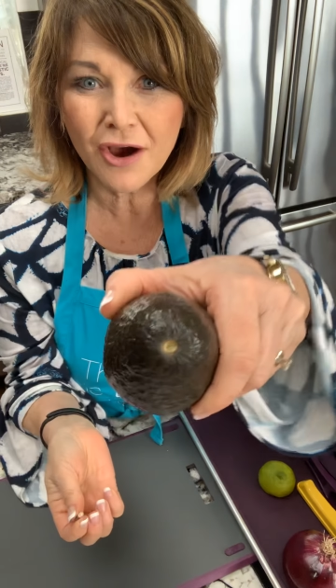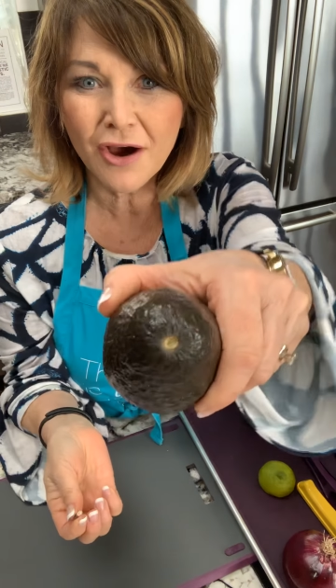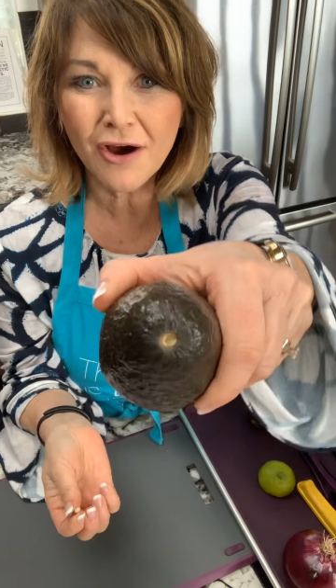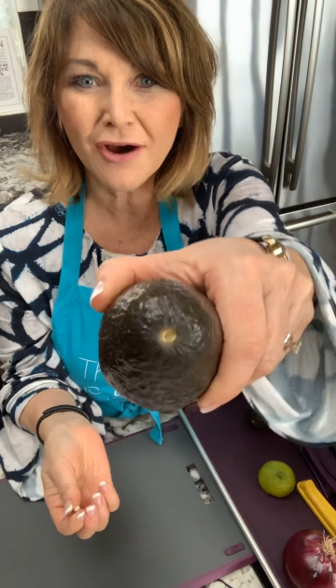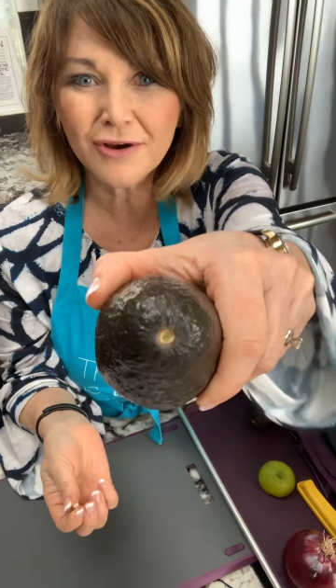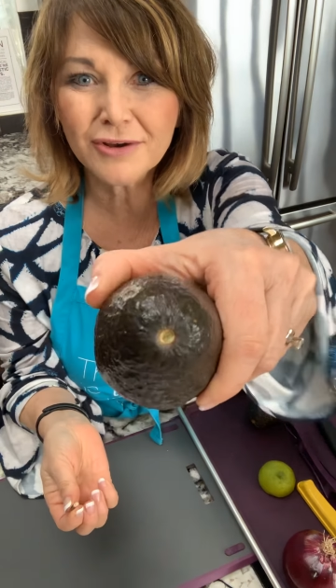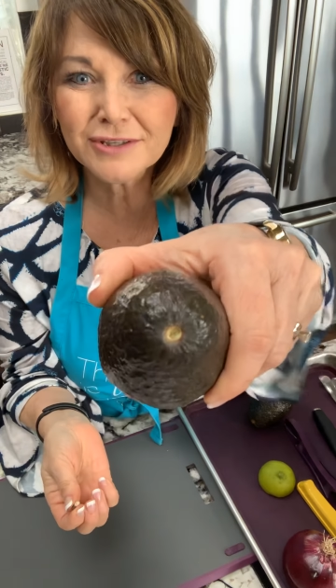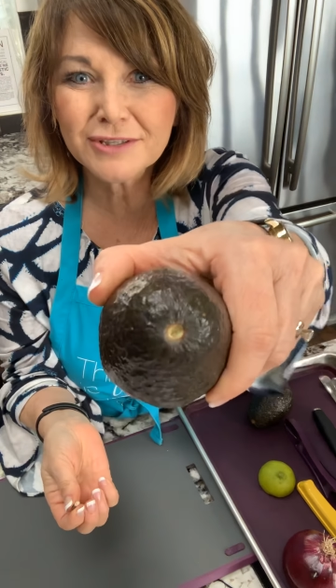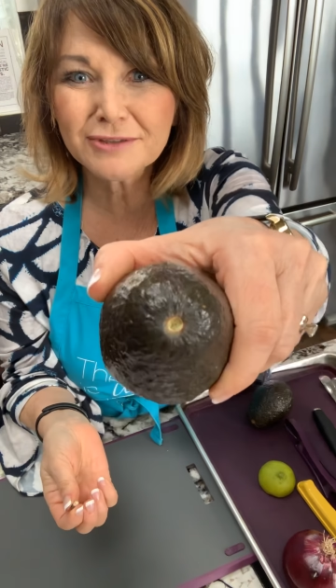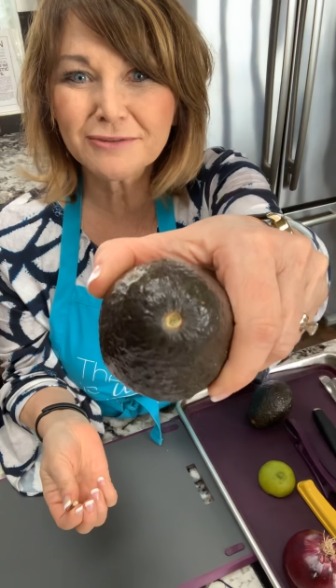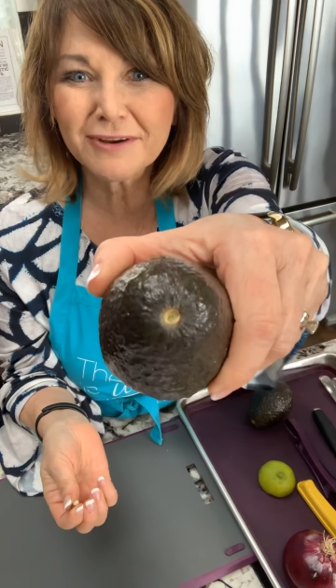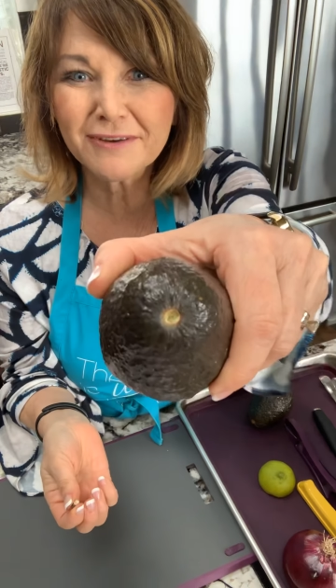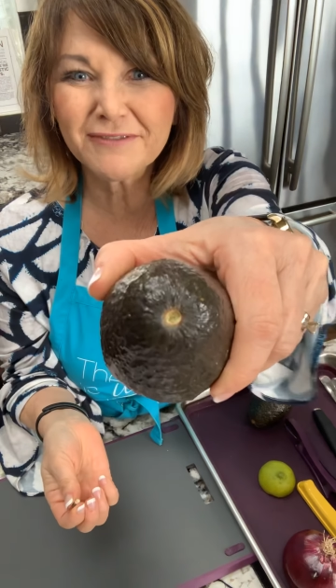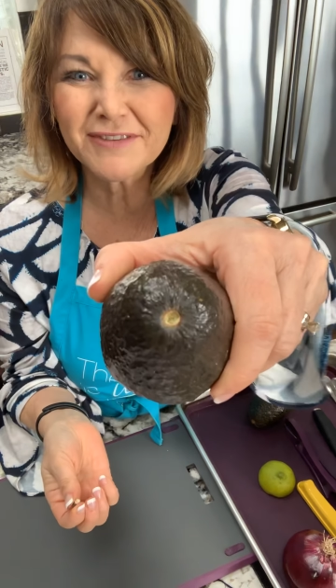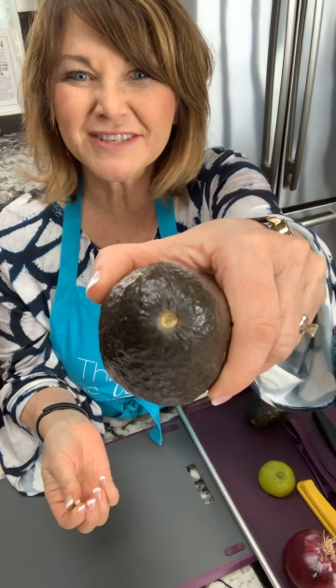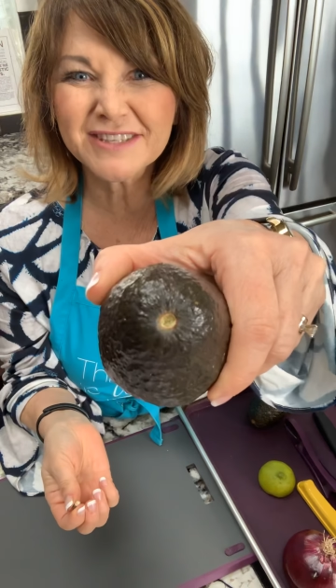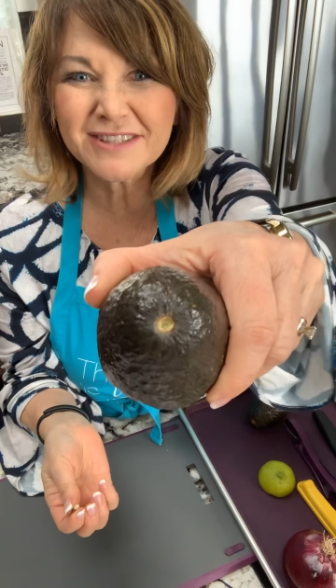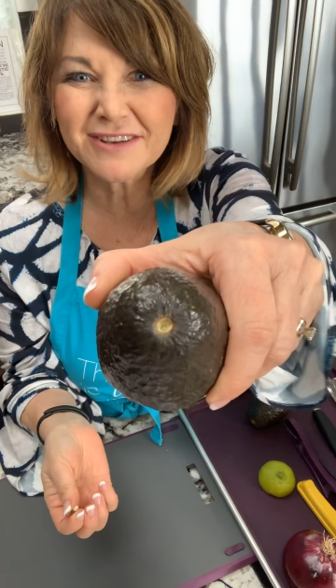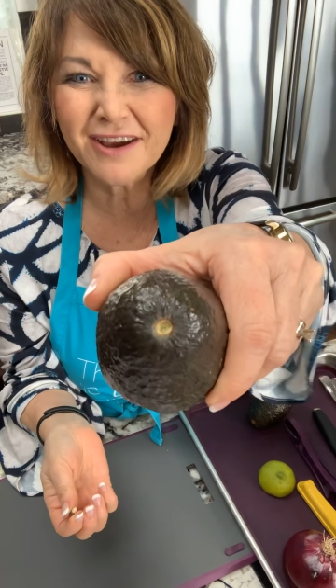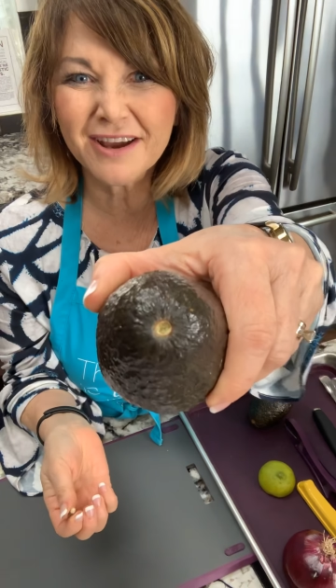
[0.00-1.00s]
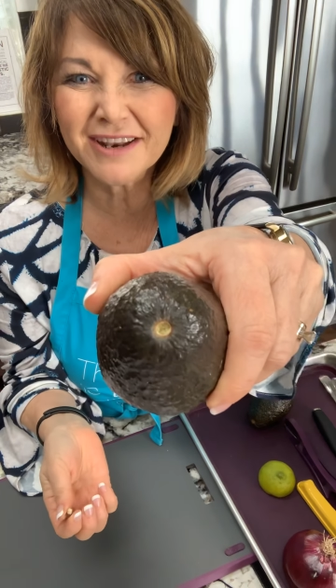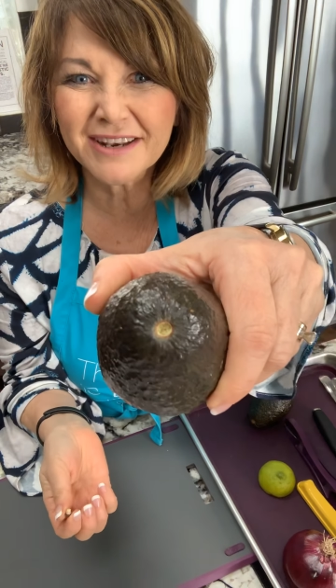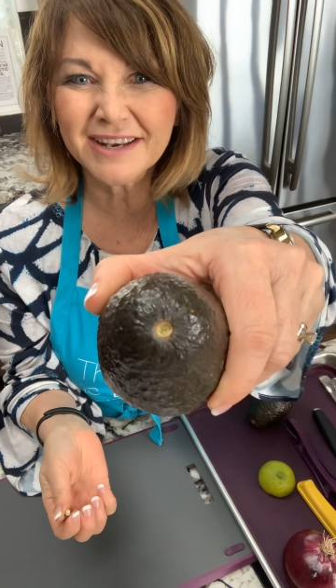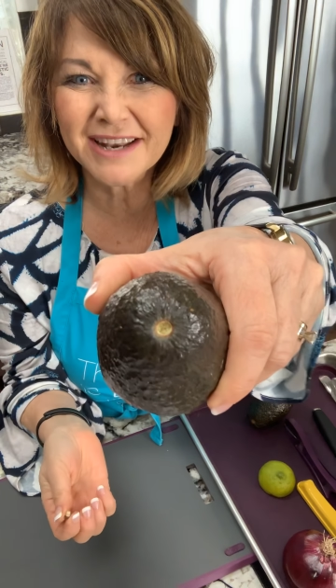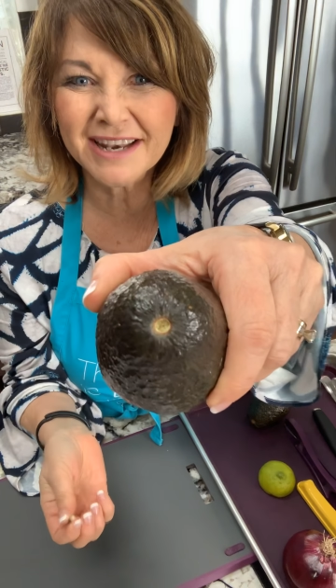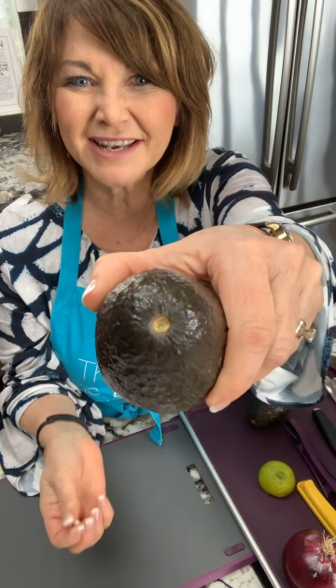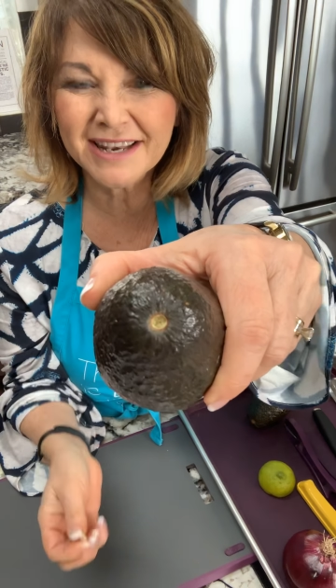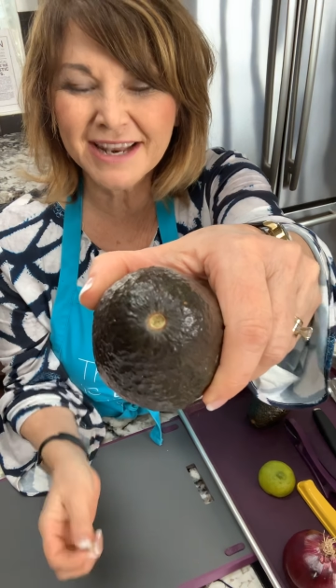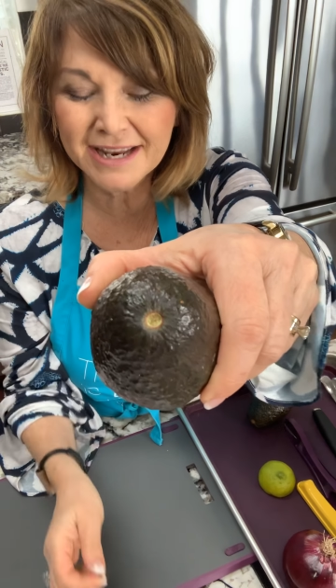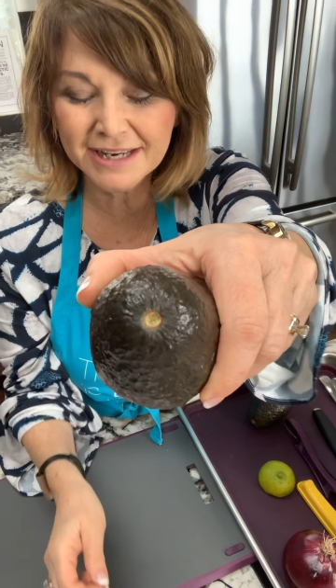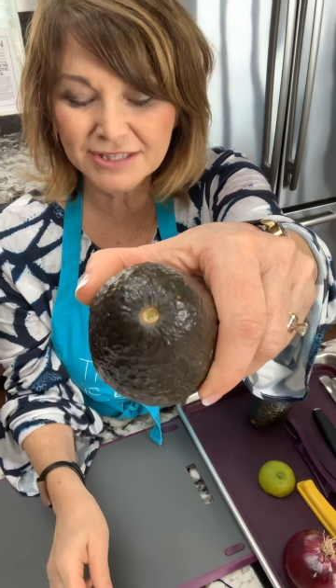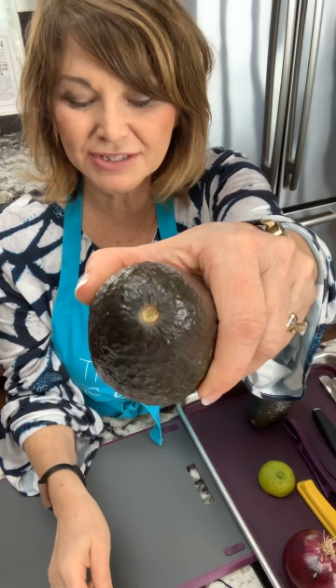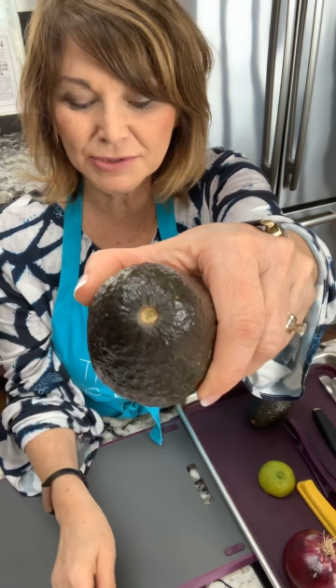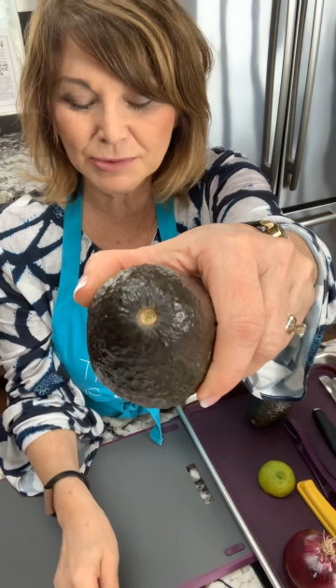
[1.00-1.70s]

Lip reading: Also, if it's got a nice